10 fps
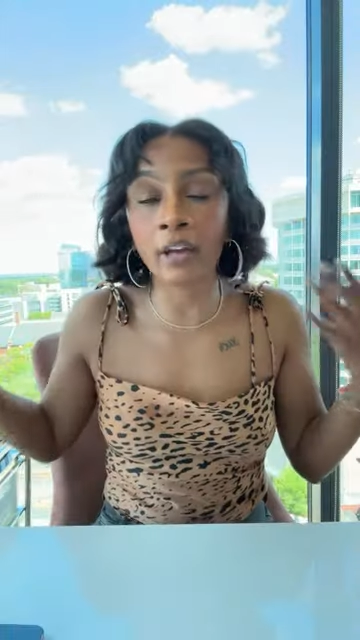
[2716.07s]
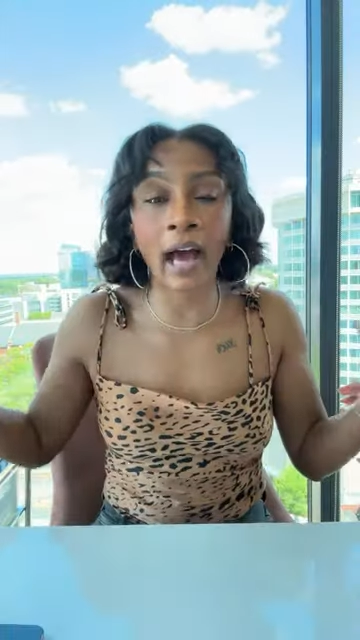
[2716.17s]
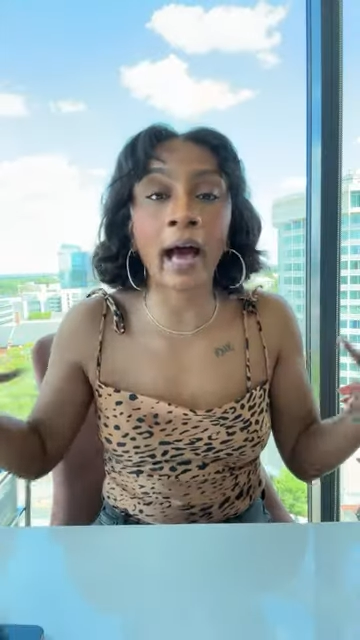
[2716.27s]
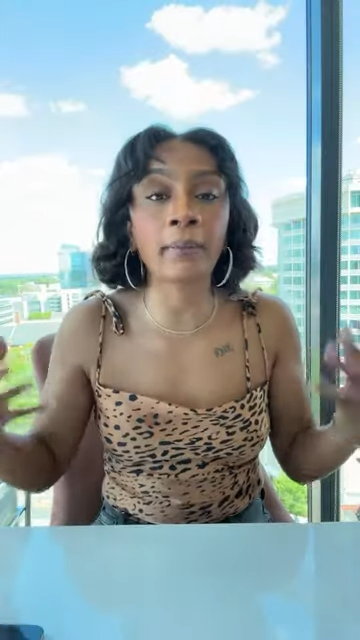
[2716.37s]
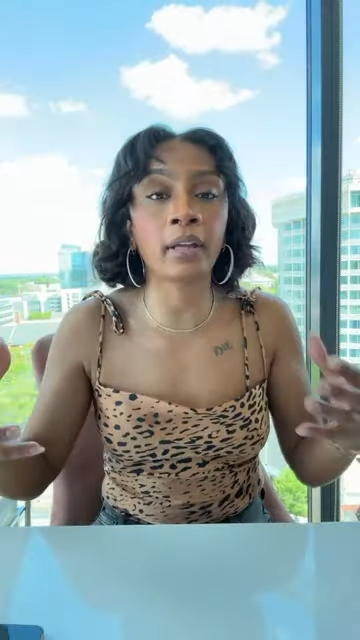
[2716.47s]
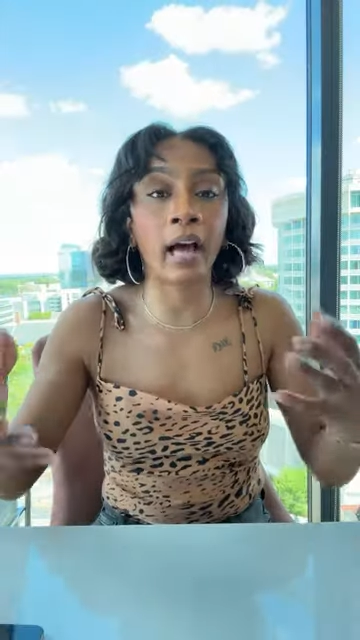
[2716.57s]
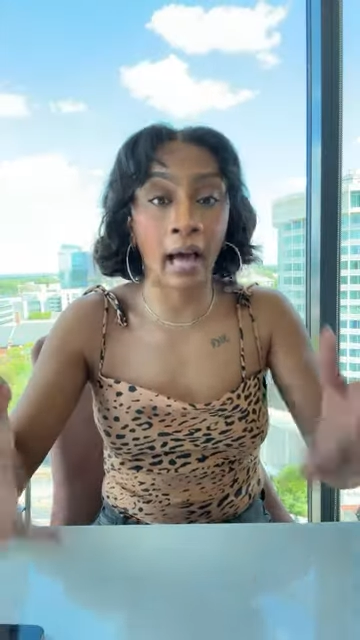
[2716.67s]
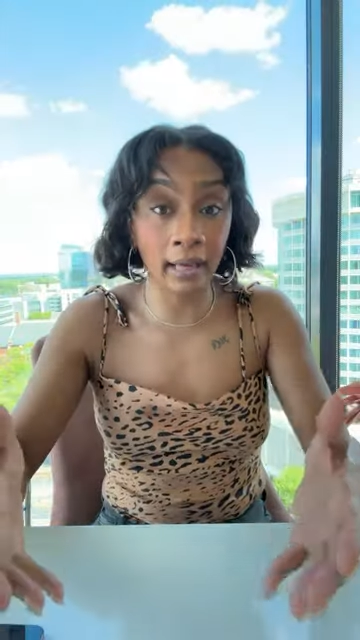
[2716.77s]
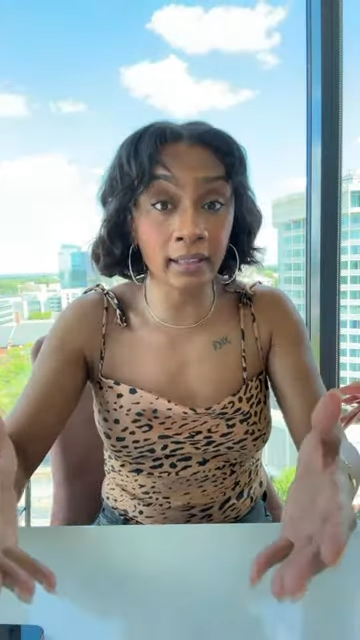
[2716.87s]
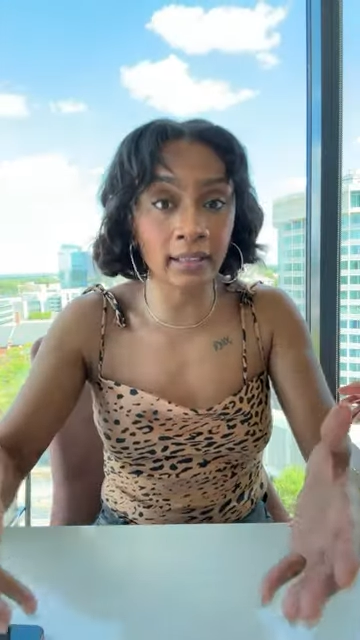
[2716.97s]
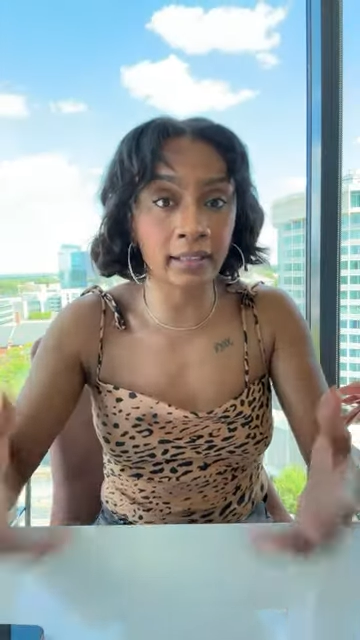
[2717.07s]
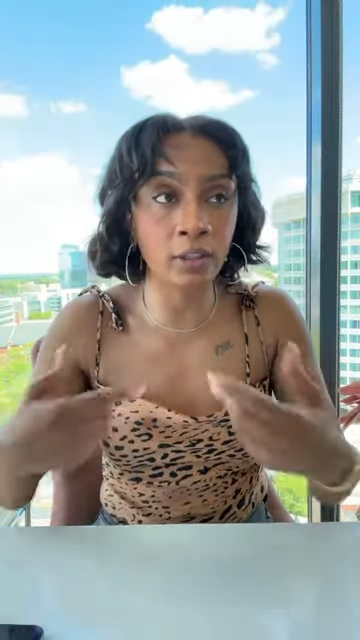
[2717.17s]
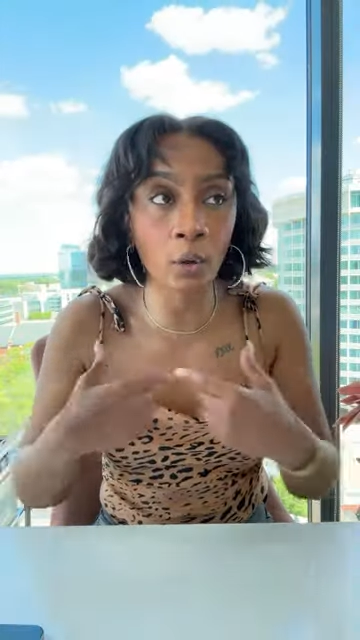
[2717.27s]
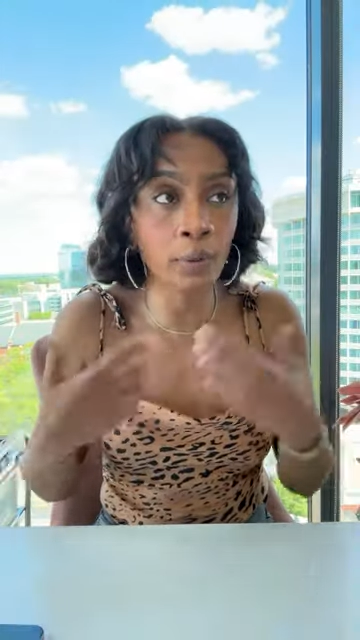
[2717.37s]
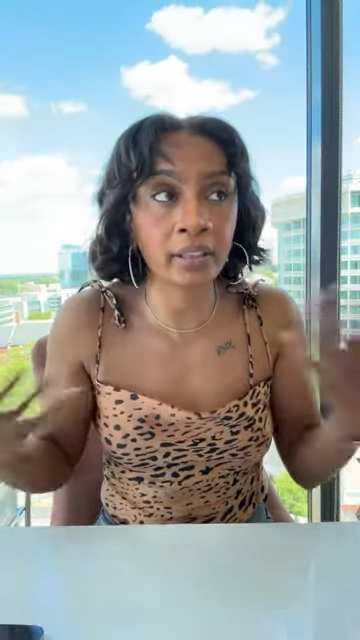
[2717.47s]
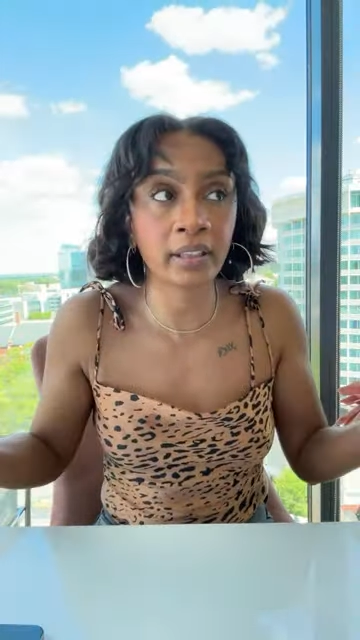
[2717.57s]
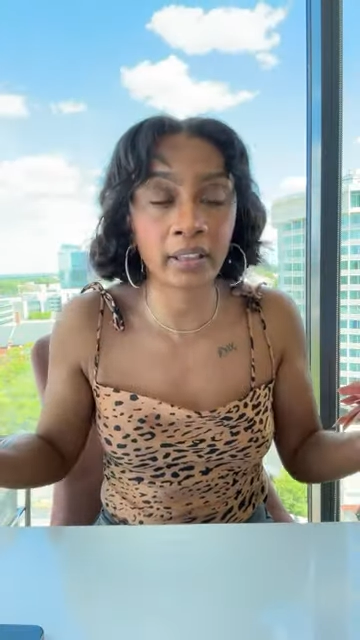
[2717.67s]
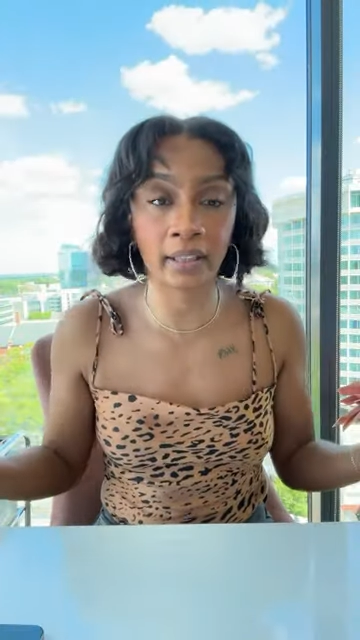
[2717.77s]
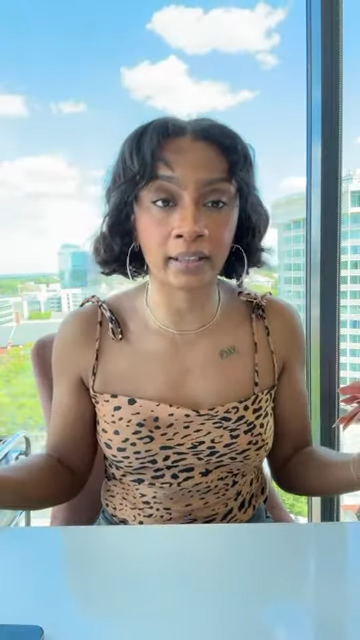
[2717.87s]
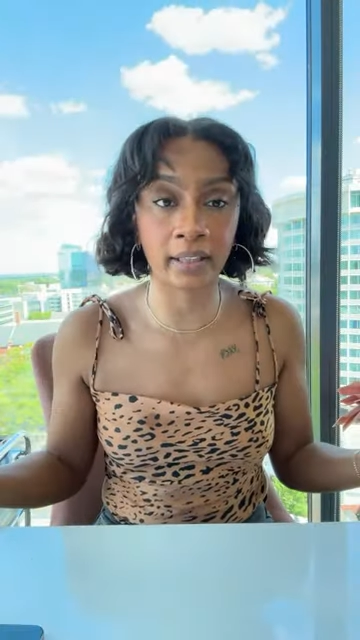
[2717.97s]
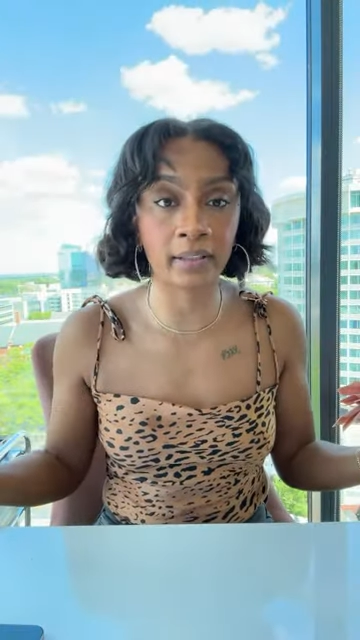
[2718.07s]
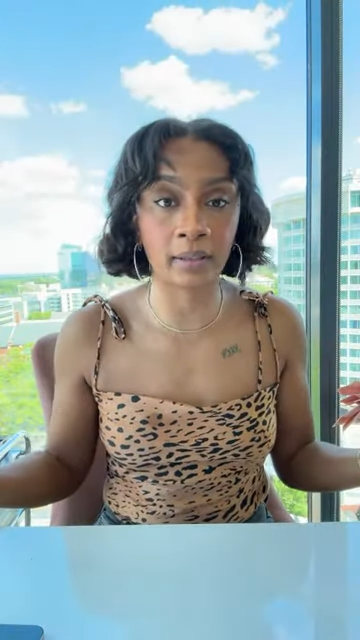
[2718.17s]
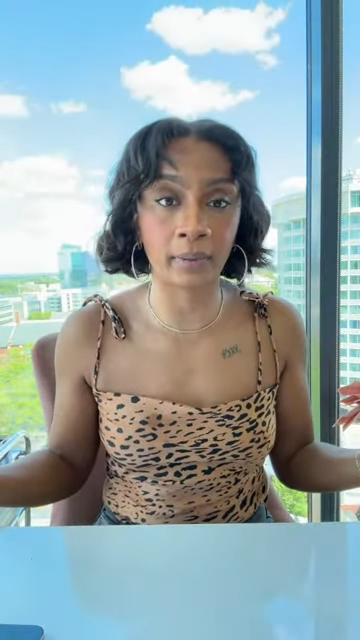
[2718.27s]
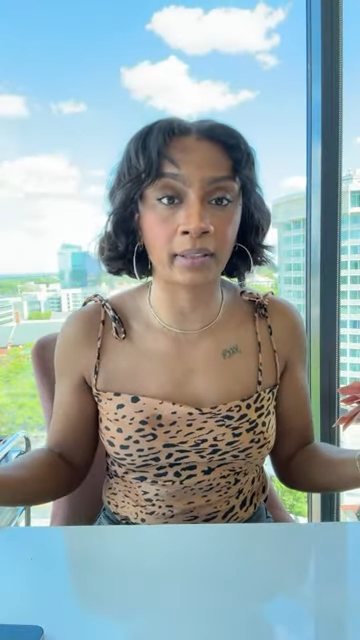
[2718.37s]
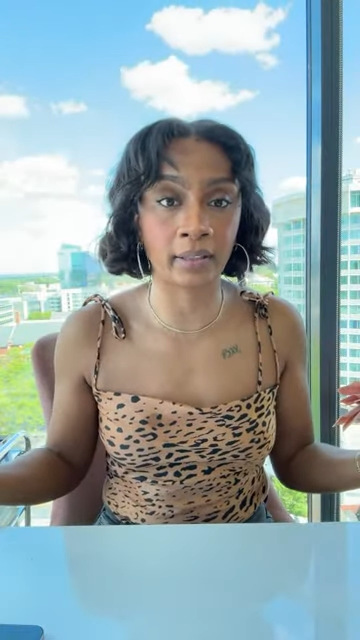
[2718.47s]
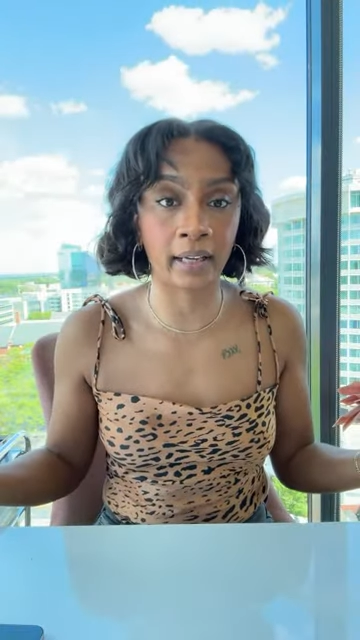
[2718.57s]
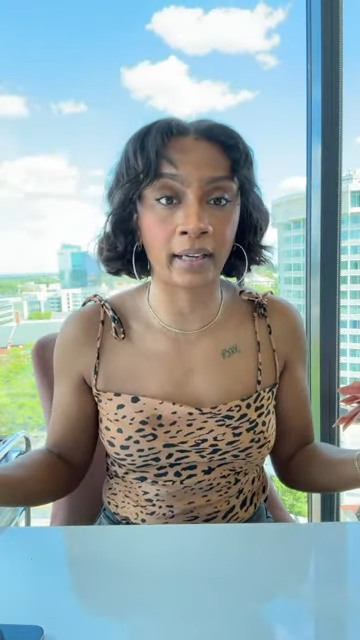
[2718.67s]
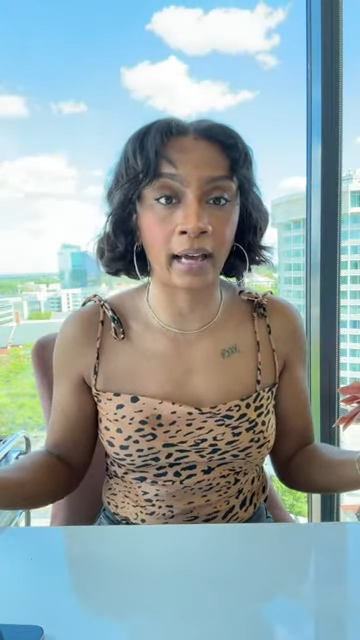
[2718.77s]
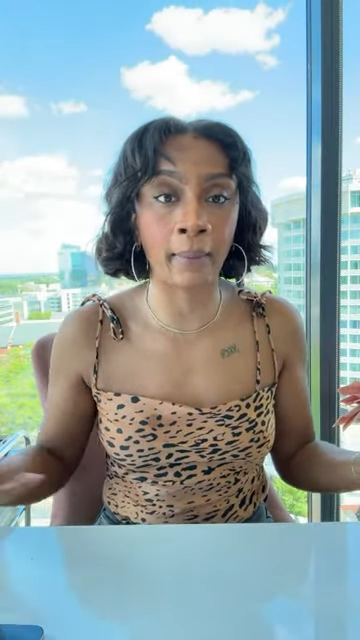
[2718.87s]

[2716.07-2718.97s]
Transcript: I, honestly, no one did anything to me today.